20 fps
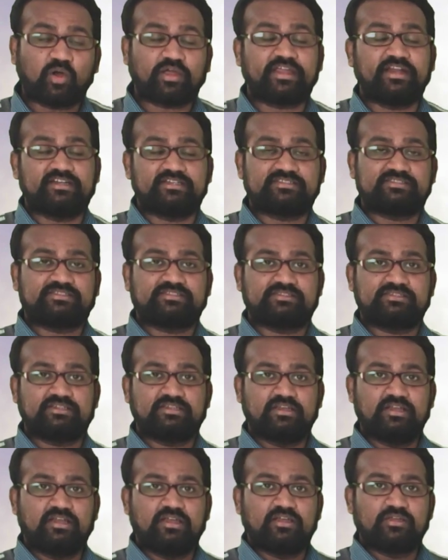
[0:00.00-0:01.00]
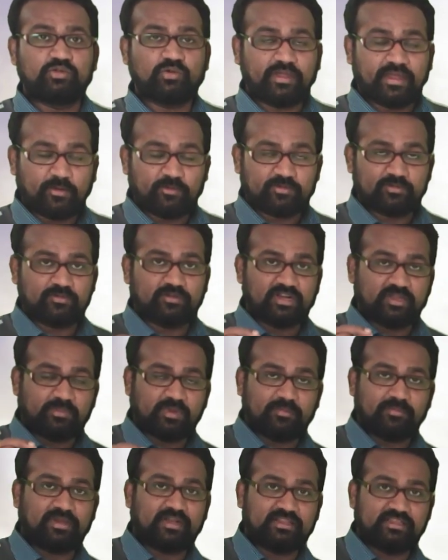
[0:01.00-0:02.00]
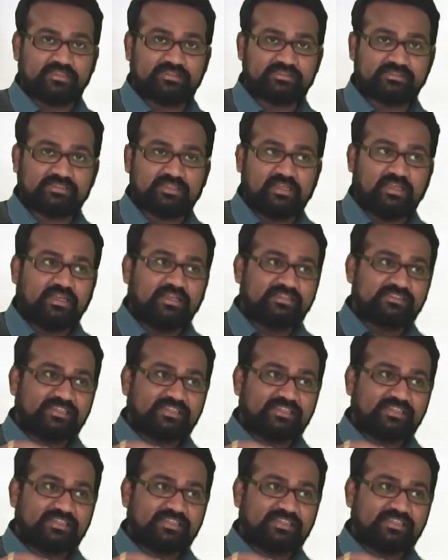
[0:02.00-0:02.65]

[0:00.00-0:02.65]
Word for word: pockets. You have to remember this.